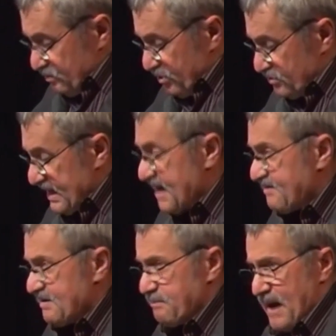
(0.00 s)
pulled out
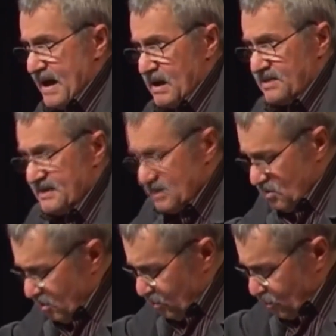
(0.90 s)
of it by a thing
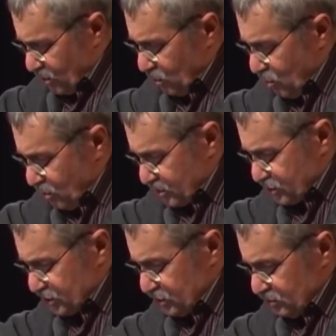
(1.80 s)
called World War
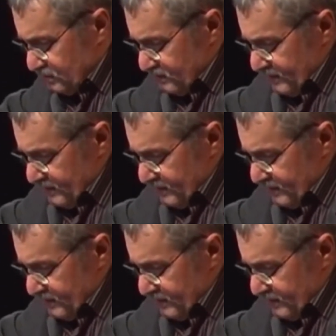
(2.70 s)
II,